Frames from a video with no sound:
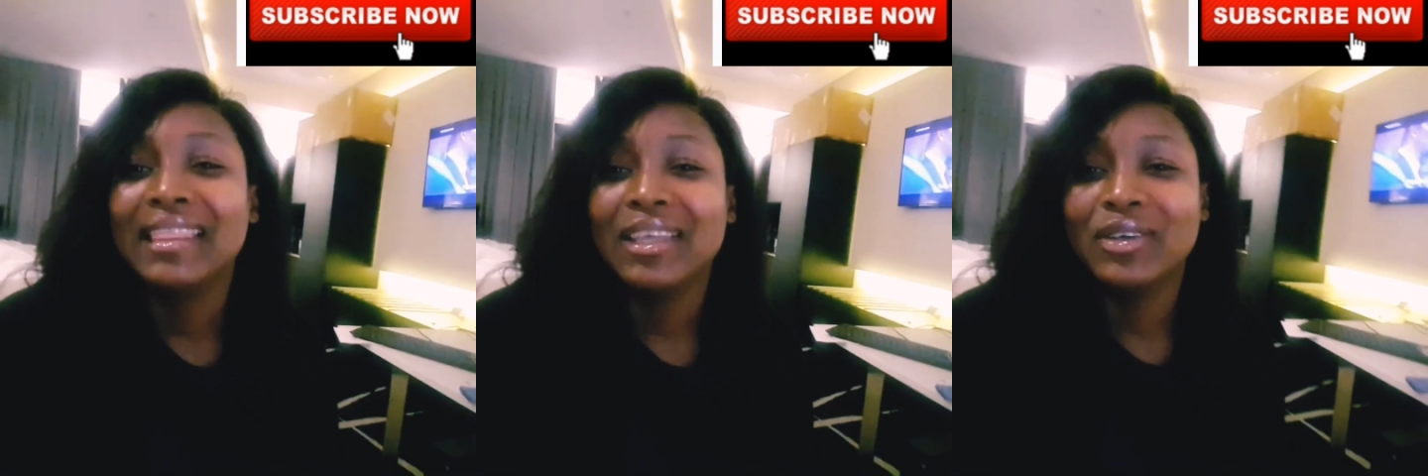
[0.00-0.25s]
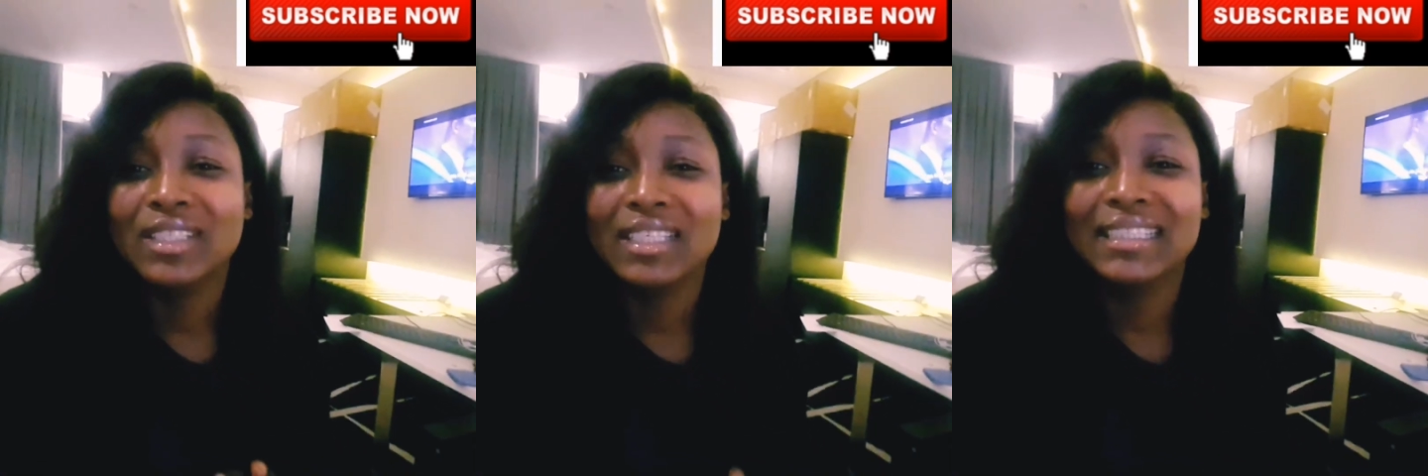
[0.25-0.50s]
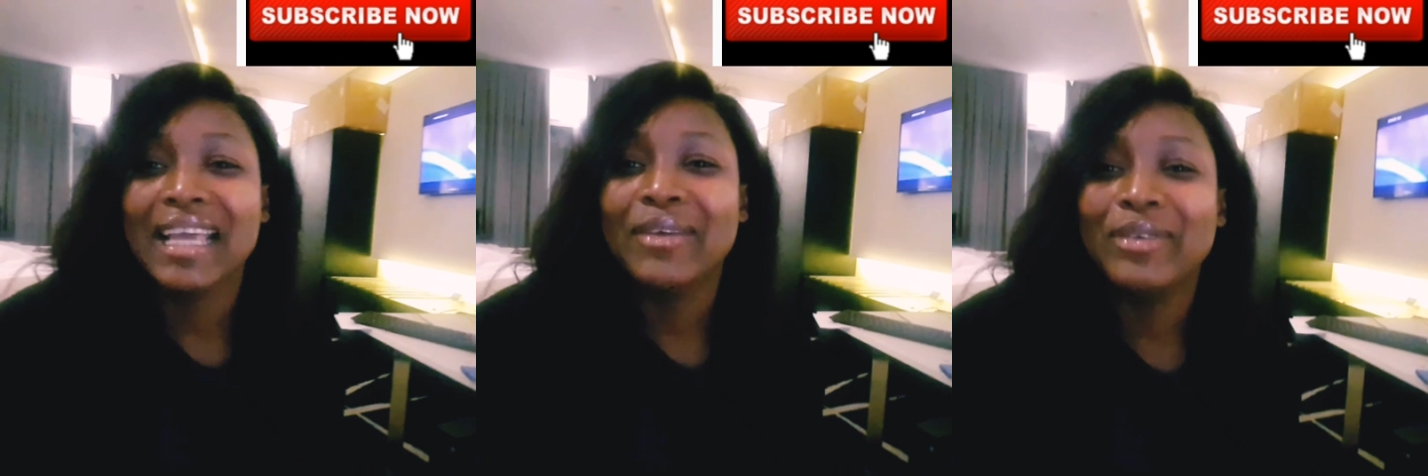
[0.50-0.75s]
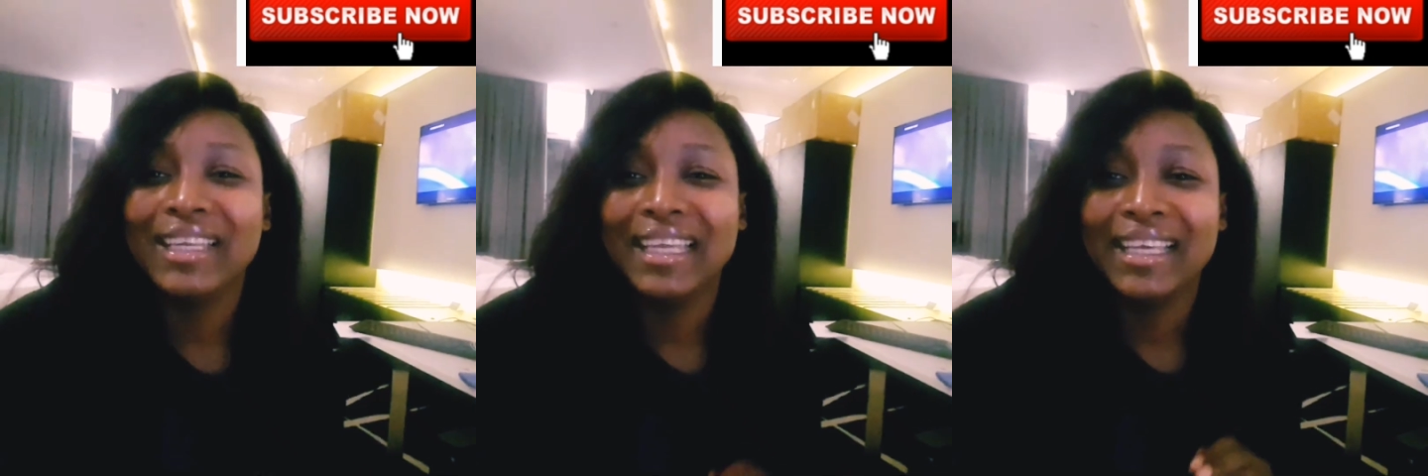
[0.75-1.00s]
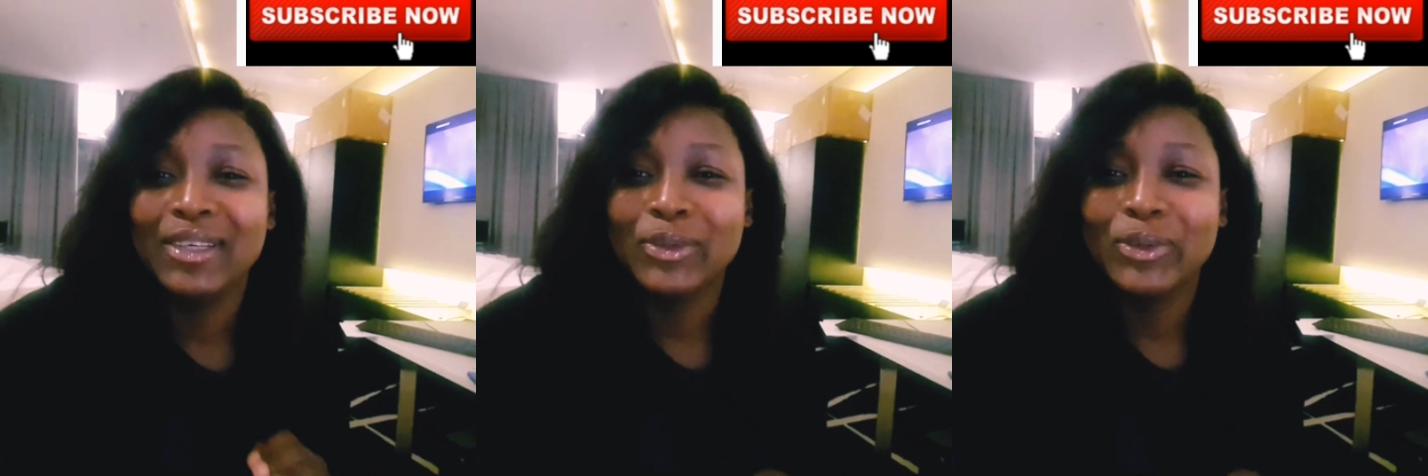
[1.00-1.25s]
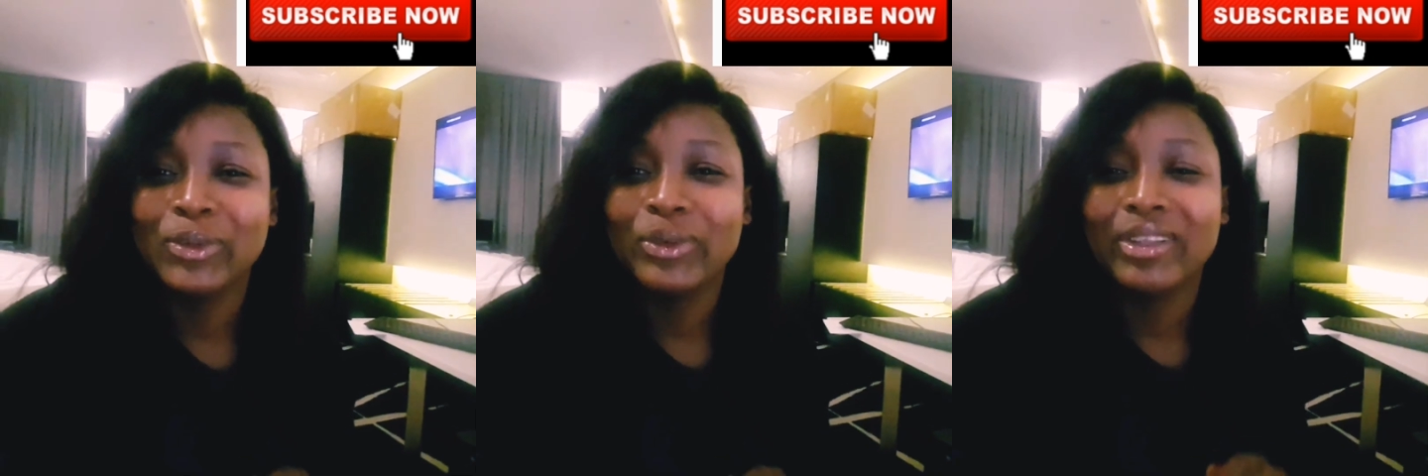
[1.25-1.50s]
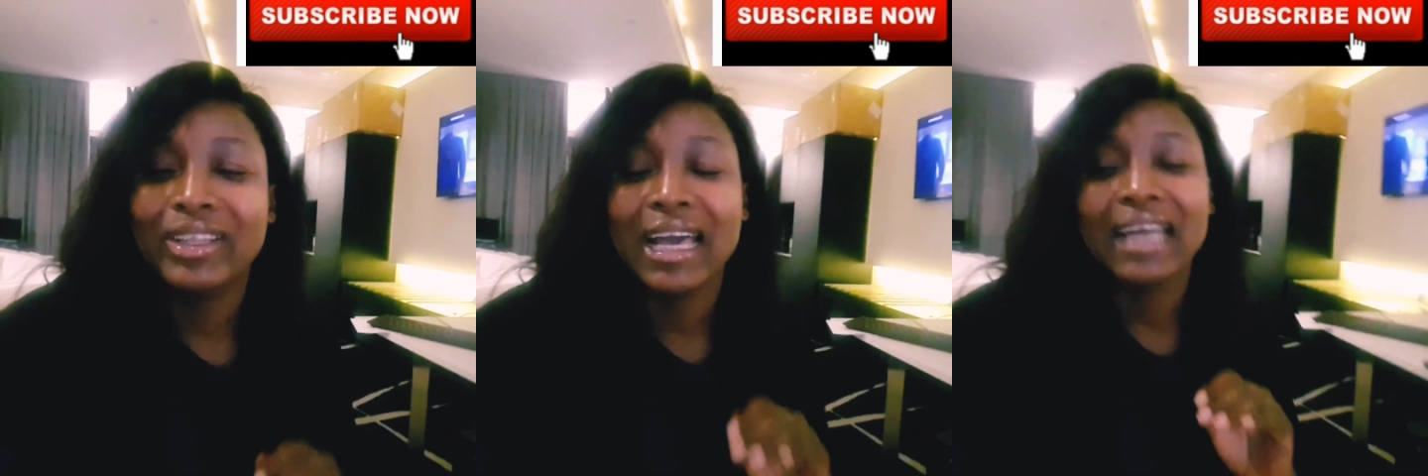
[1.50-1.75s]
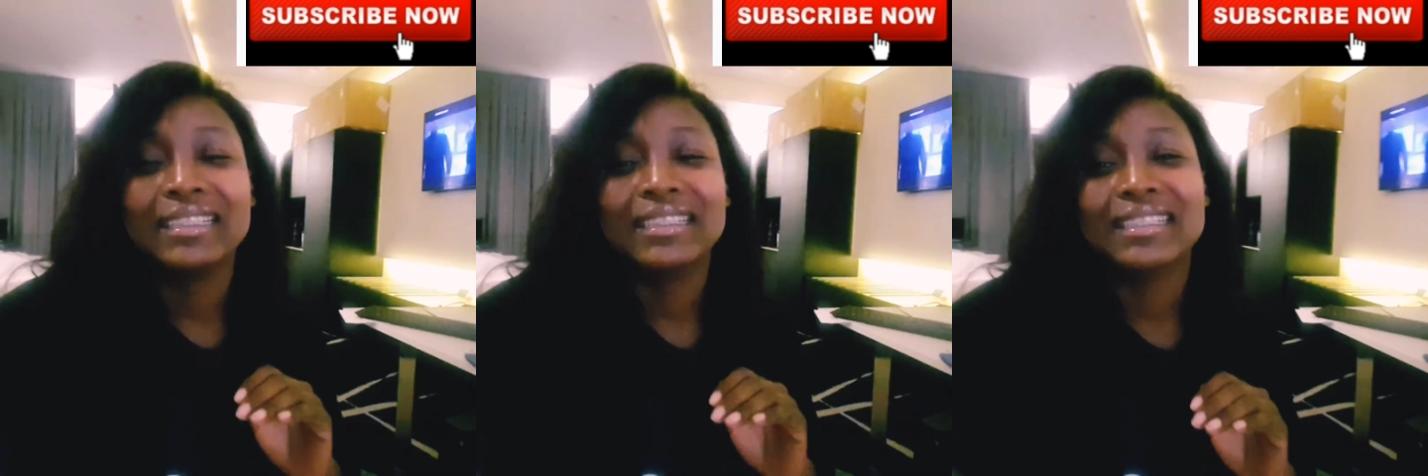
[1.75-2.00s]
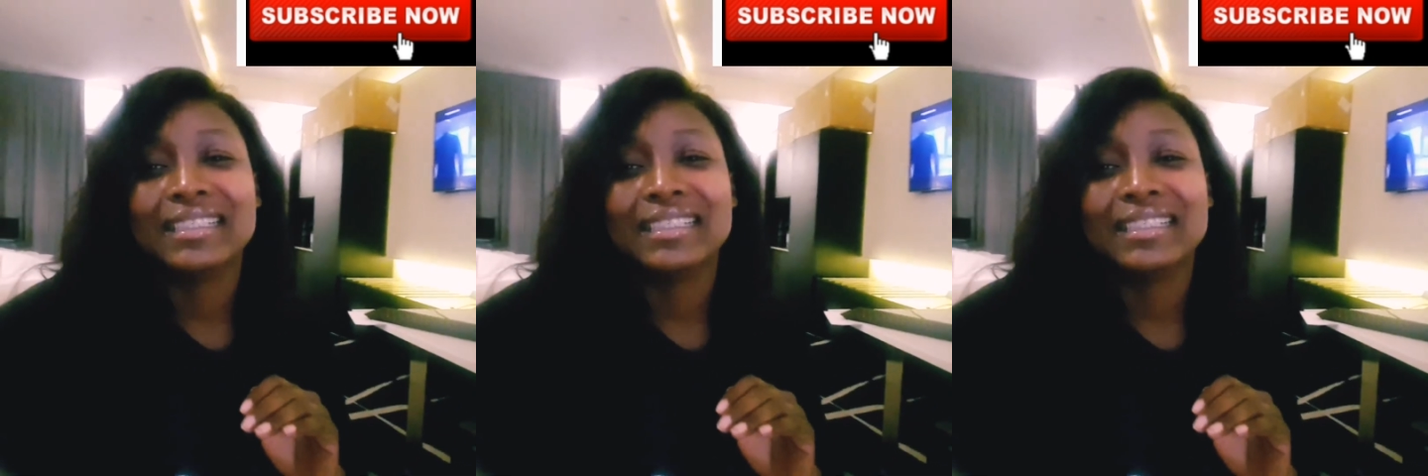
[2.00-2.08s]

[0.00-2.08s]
there was a time in Enugu that